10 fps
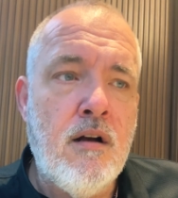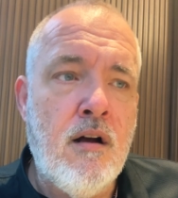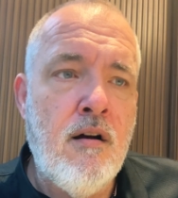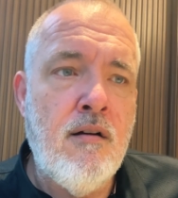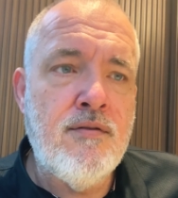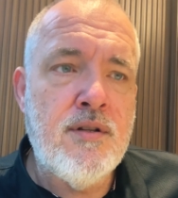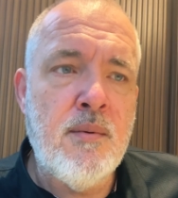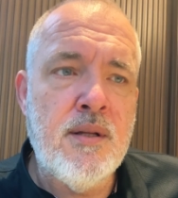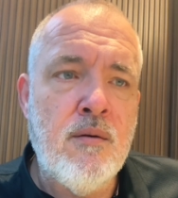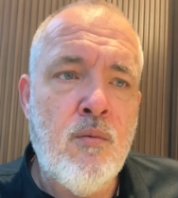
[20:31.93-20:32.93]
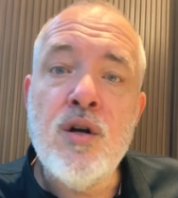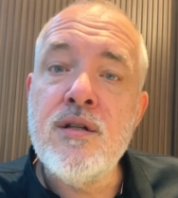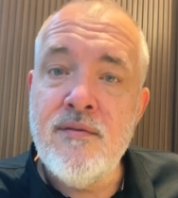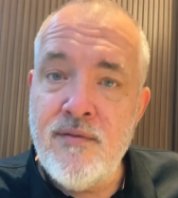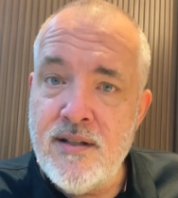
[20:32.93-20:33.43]
of some of the
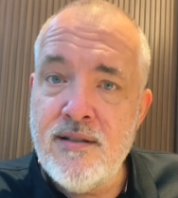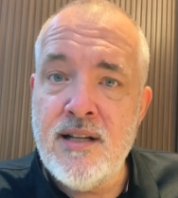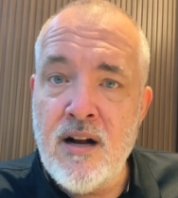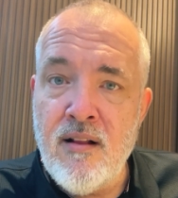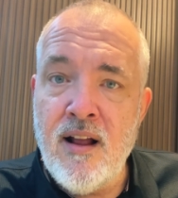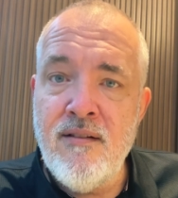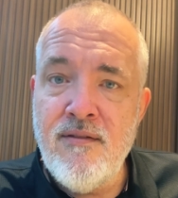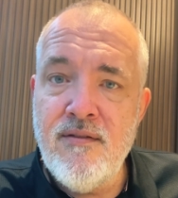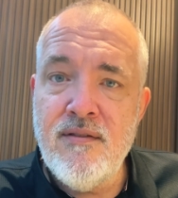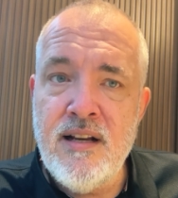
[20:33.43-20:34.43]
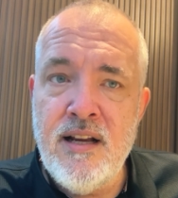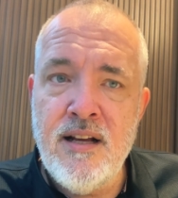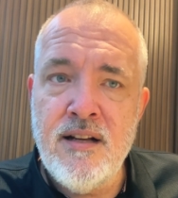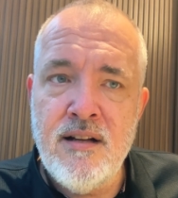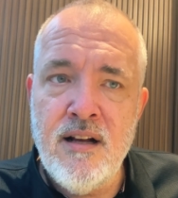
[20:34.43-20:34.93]
worst events in our life.
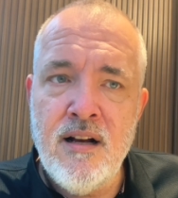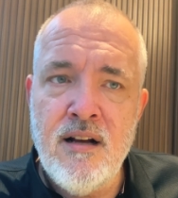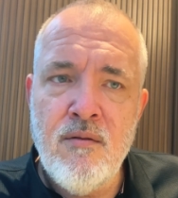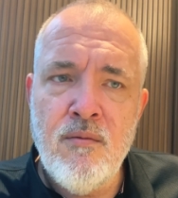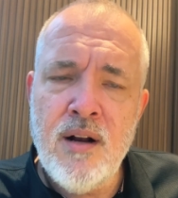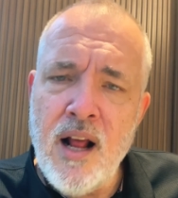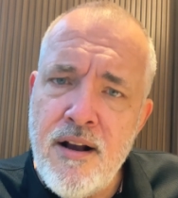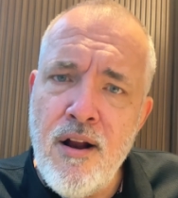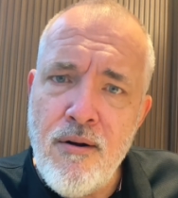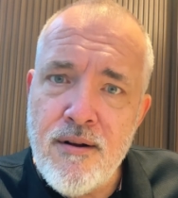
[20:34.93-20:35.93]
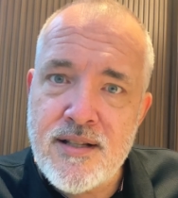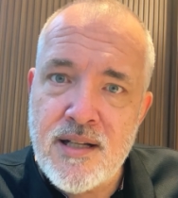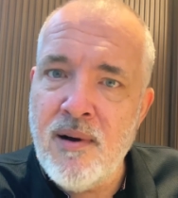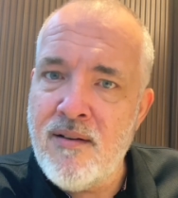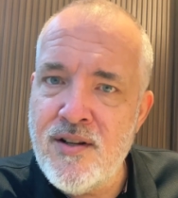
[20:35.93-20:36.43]
And what I noticed
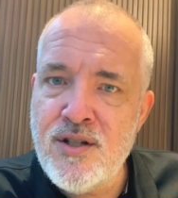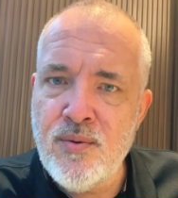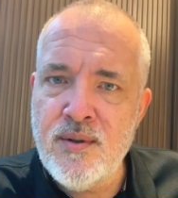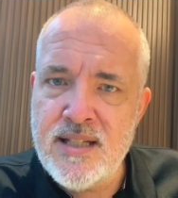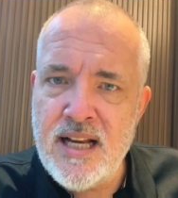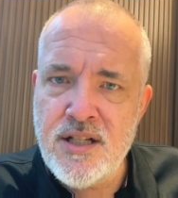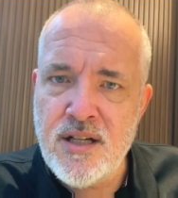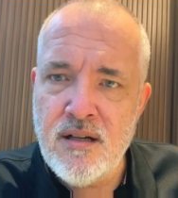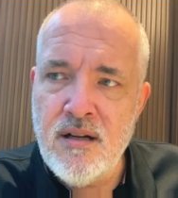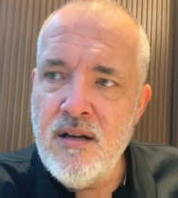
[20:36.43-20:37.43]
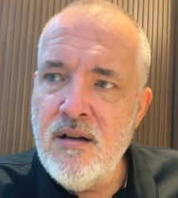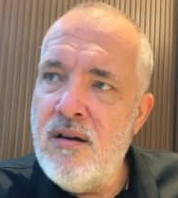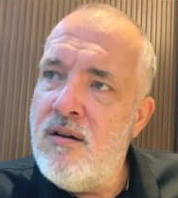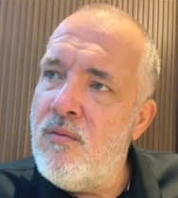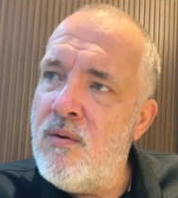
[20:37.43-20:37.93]
in my visualization
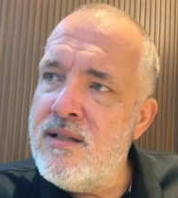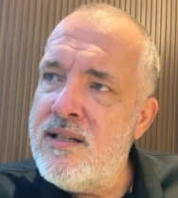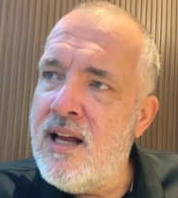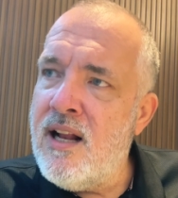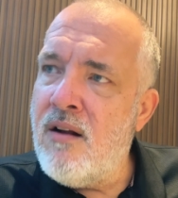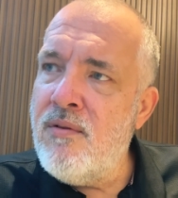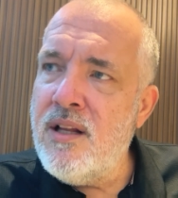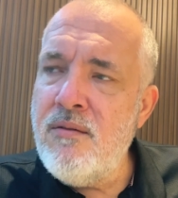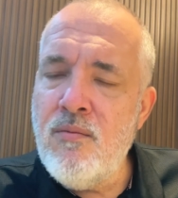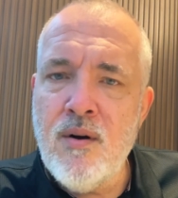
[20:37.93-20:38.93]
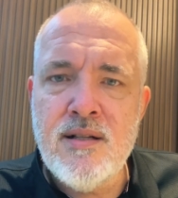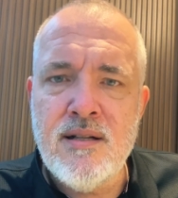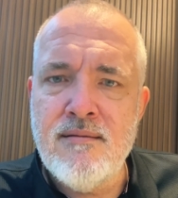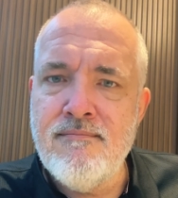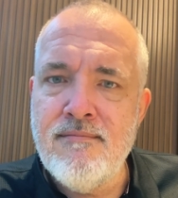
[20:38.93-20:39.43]
was that I really
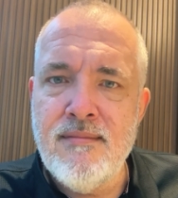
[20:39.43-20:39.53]
wasn't